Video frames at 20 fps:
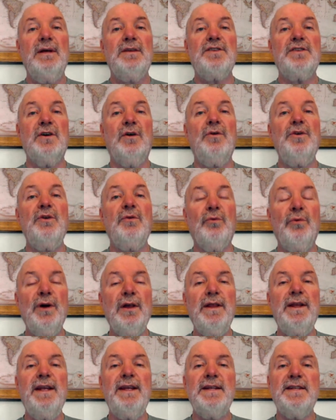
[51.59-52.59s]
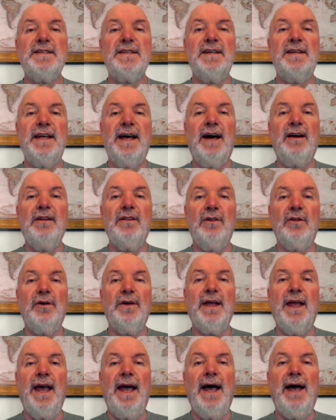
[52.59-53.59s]
So you really need to sit down and
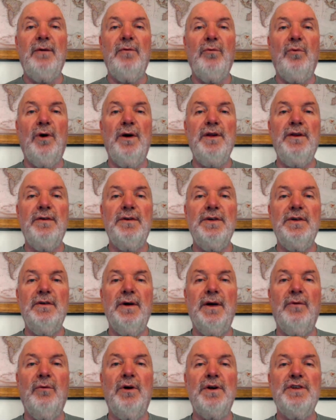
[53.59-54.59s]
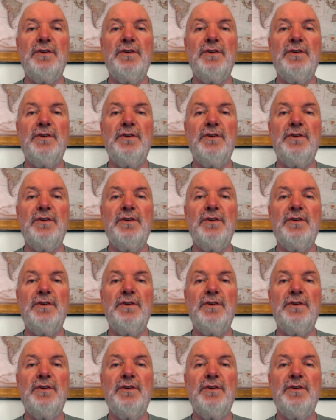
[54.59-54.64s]
look at what you're doing,